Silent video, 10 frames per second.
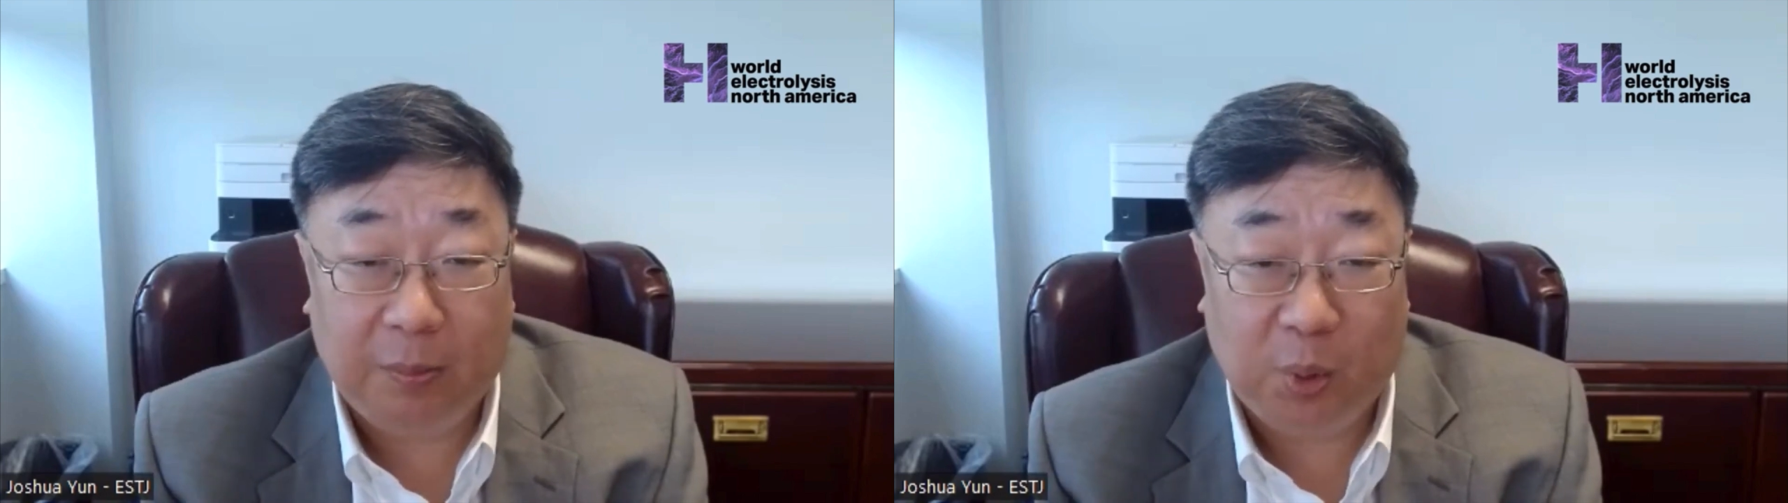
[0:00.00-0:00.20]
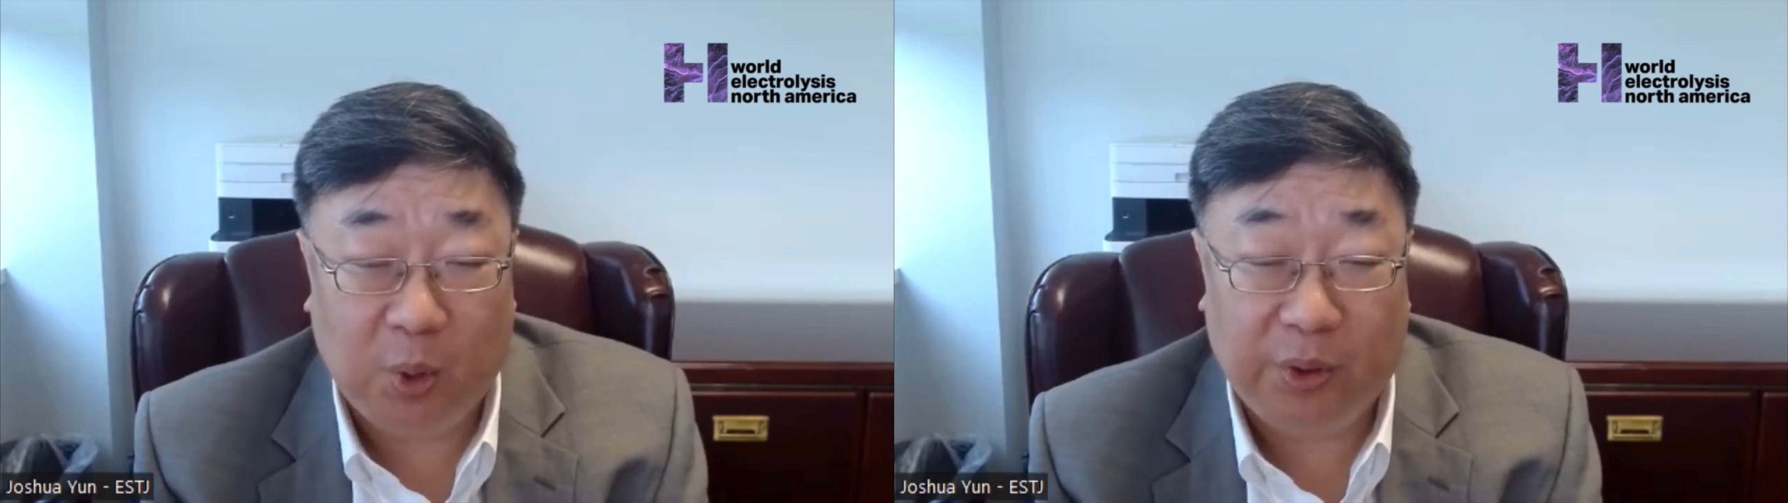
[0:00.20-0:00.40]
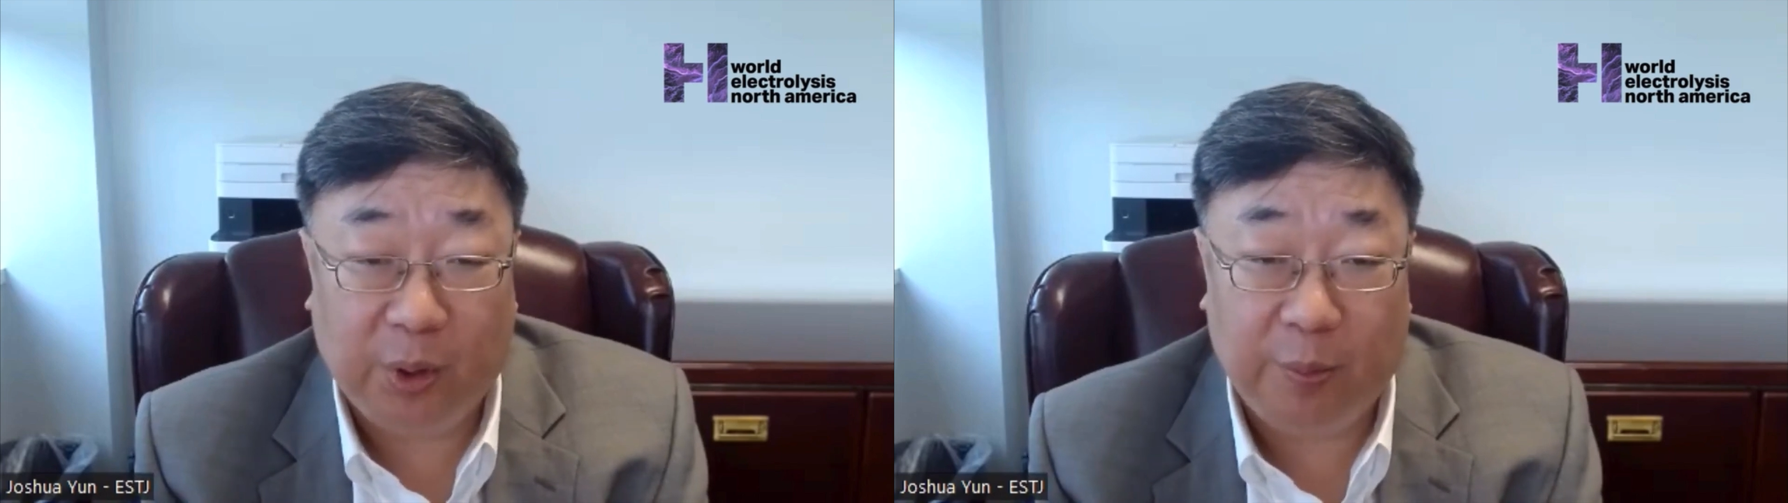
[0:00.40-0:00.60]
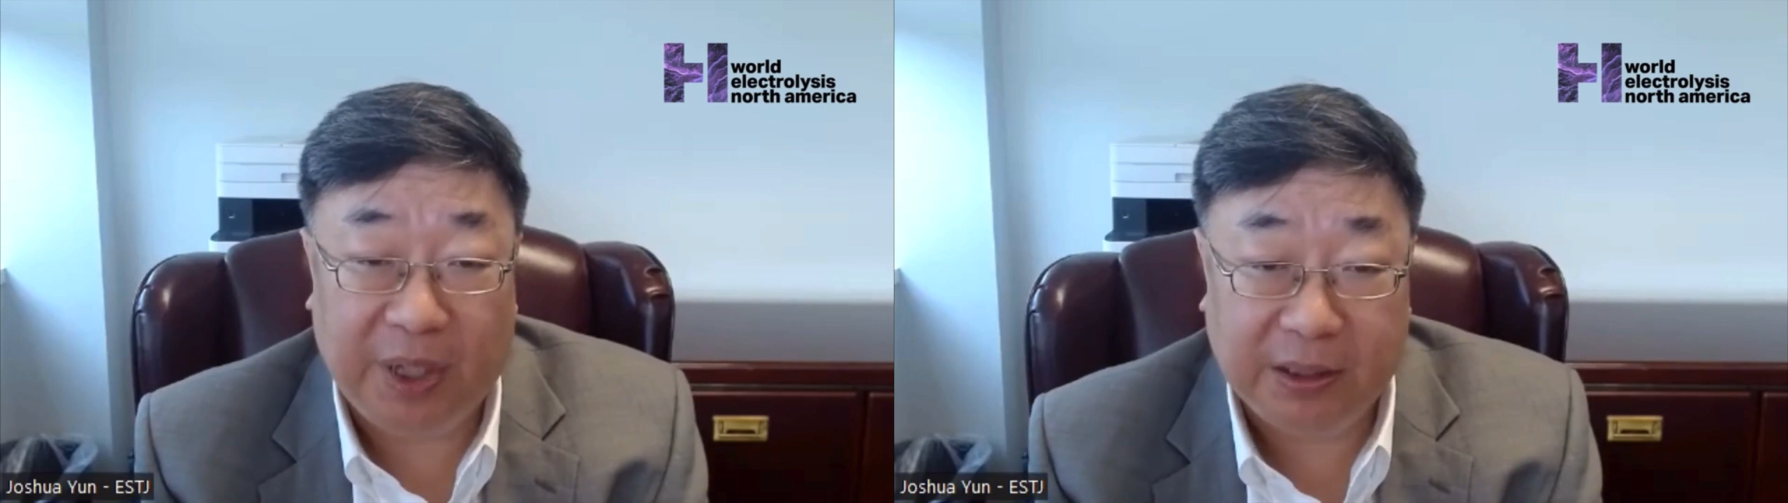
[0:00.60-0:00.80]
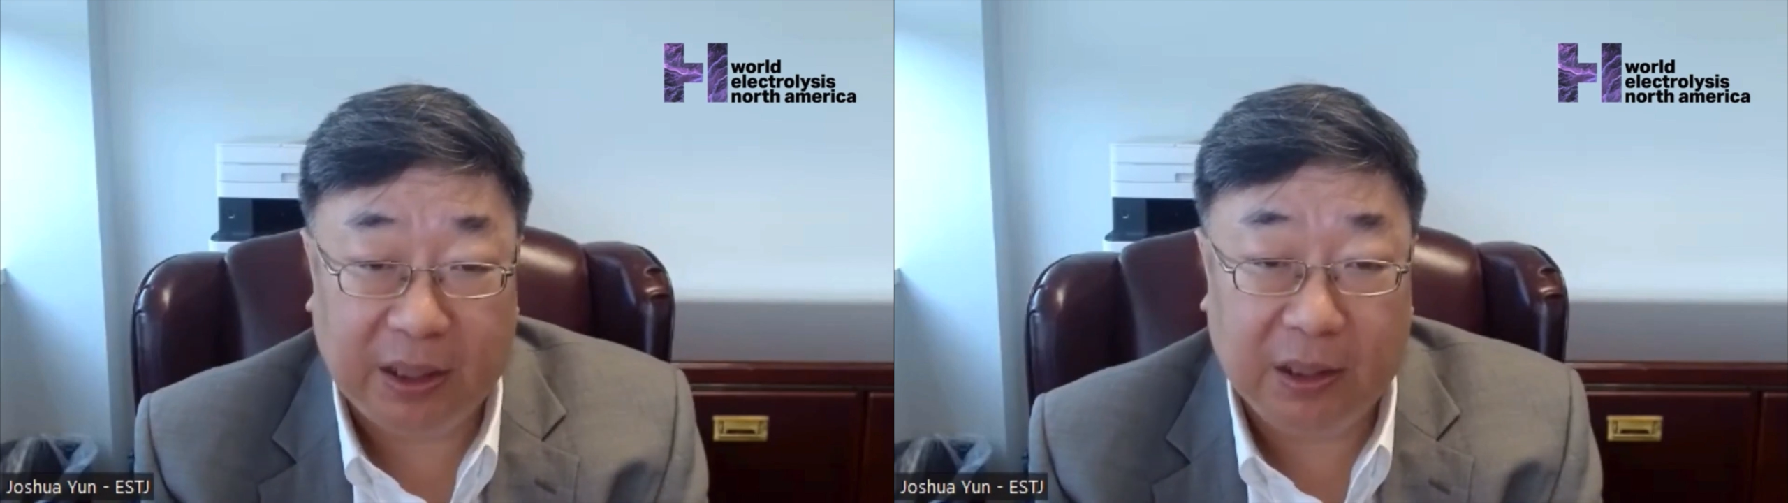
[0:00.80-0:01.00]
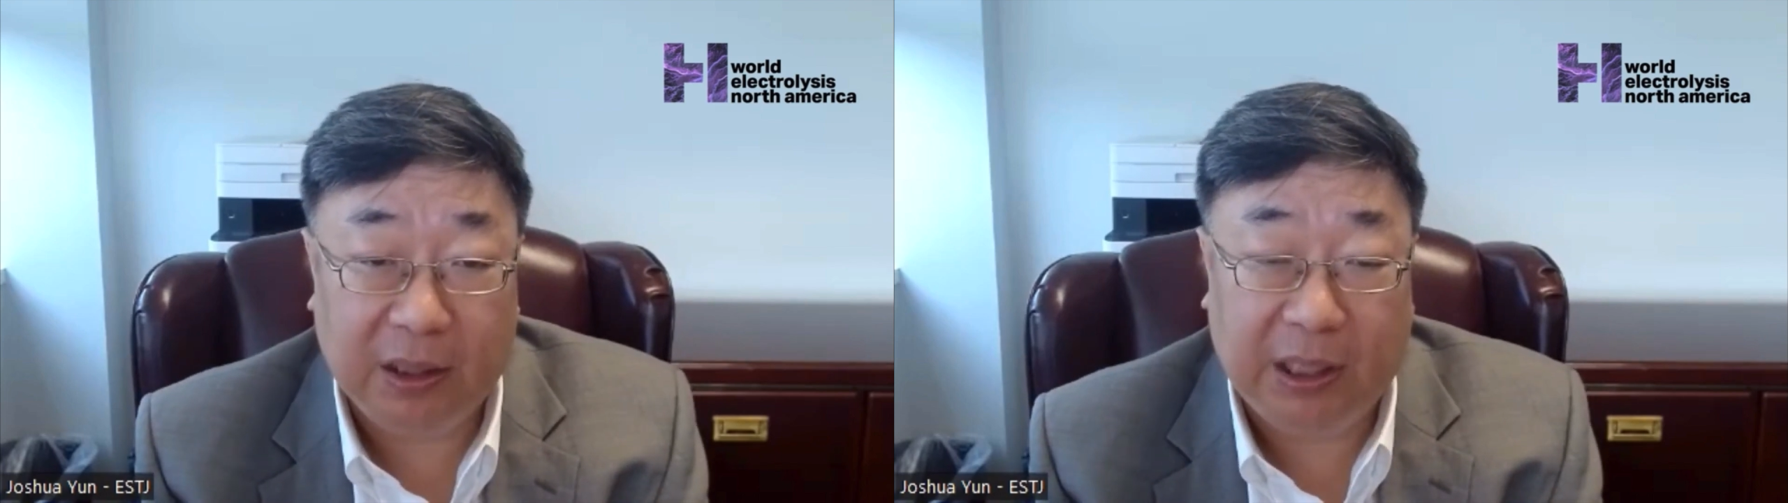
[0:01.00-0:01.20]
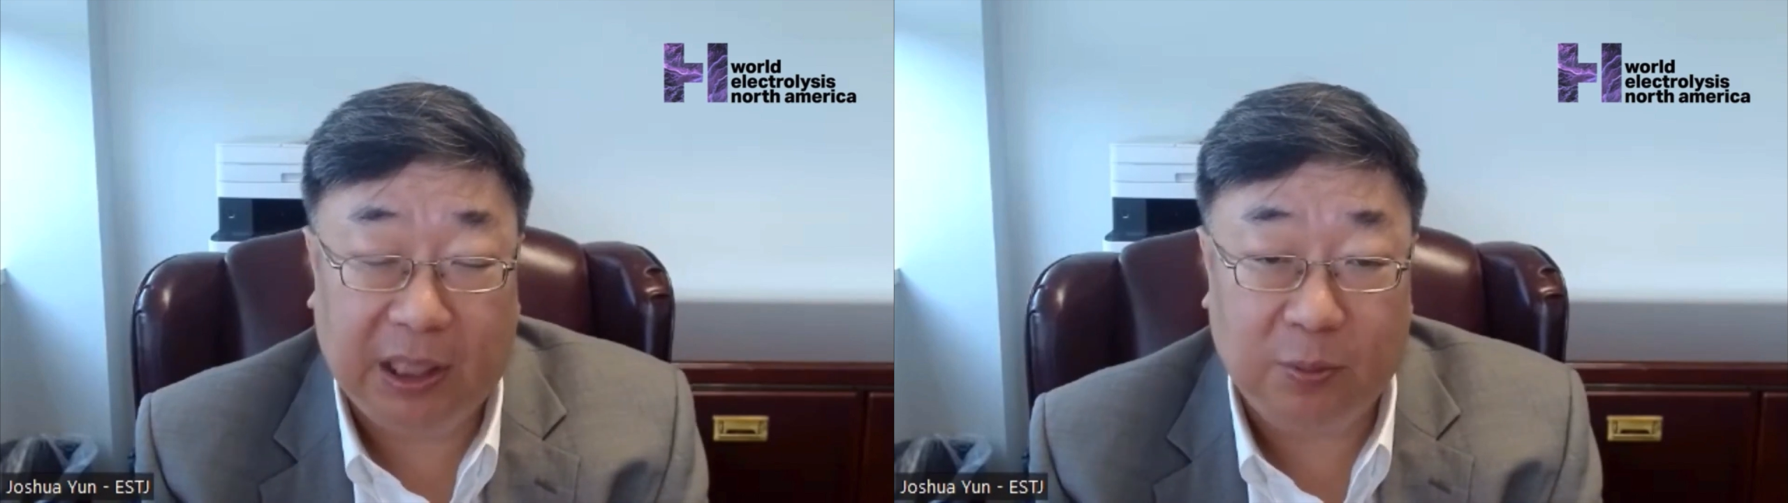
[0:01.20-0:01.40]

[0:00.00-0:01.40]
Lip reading: both domestically as